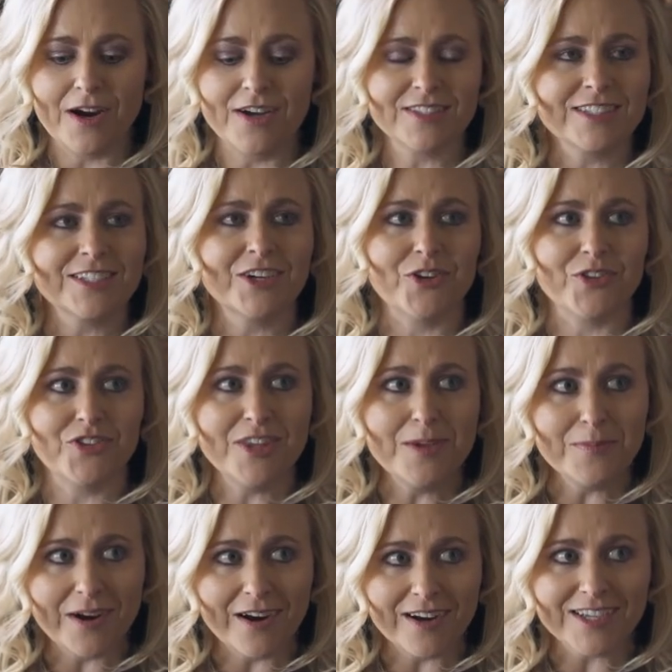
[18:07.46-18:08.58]
parks, it's going to go to
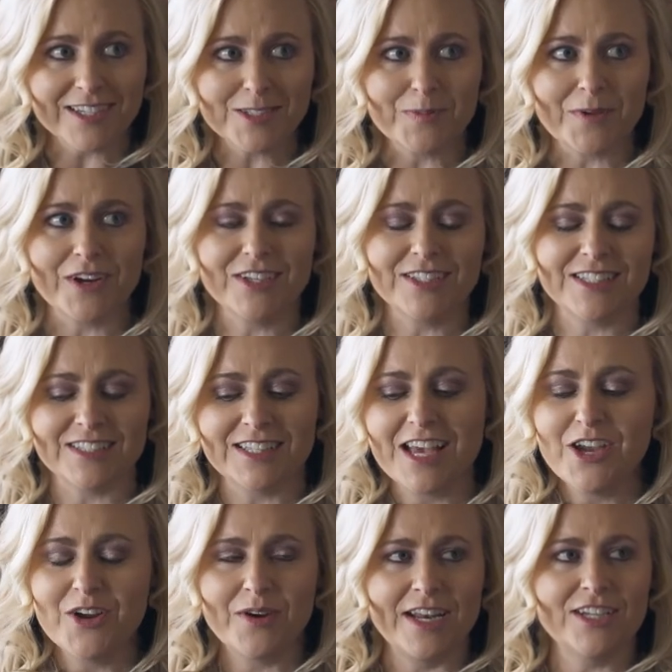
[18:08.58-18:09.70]
theme park totally. experiences,
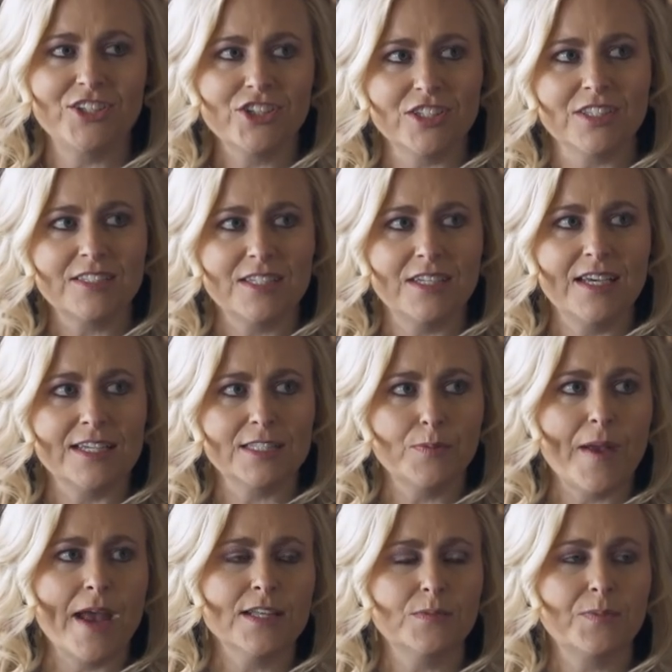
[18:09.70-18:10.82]
right? It just
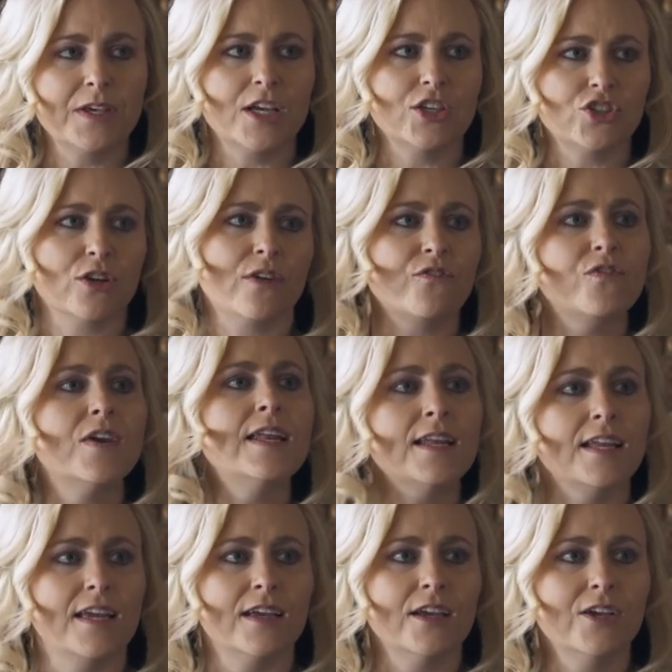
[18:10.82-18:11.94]
expands because your
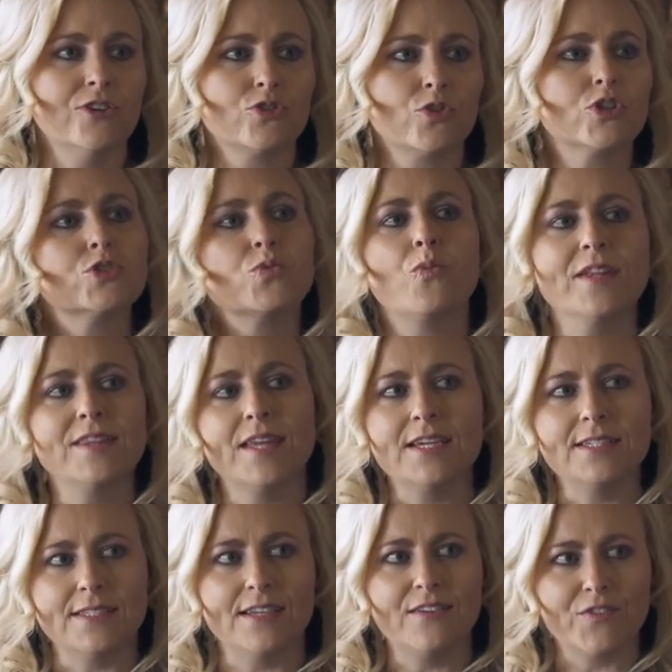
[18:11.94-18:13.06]
affinity towards what they
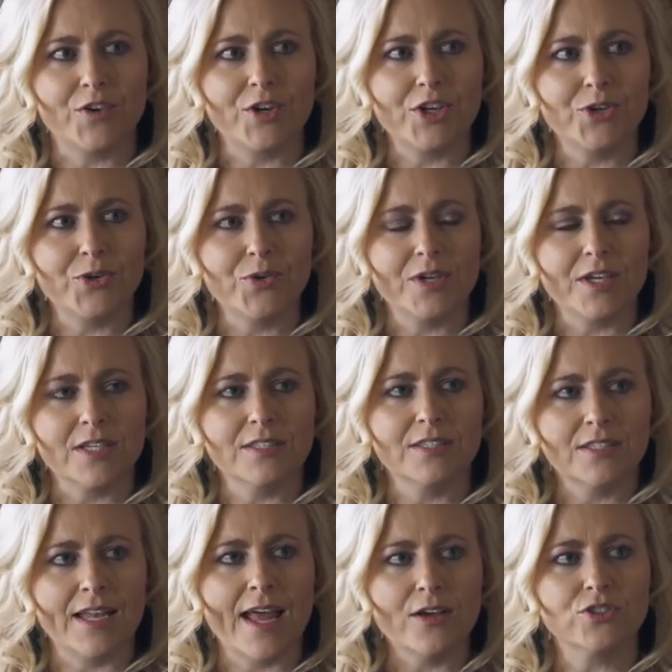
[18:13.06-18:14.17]
did for you is
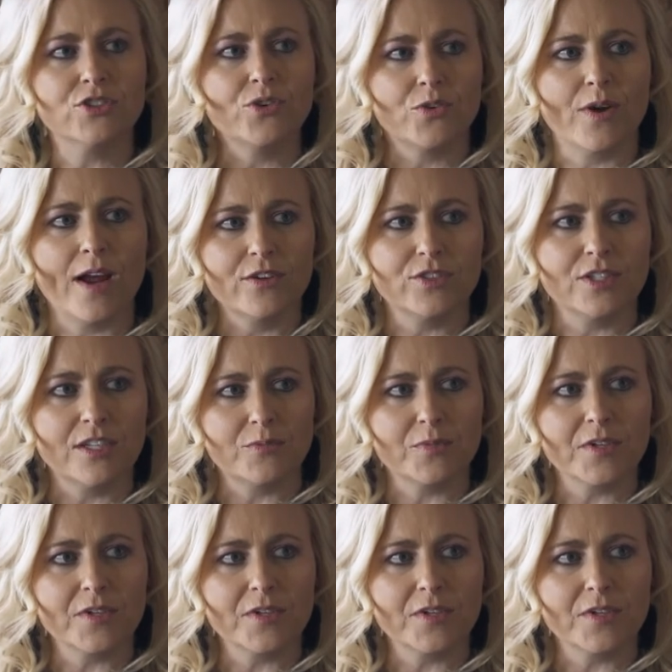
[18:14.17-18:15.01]
yeah. now so grounded in